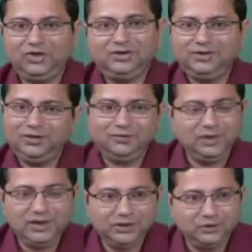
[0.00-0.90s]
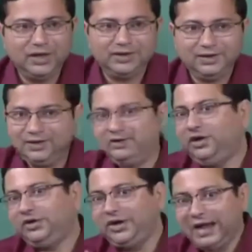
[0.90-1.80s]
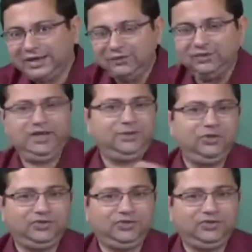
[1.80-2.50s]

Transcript: the oxidizer and fluid are together, it is not reacting with the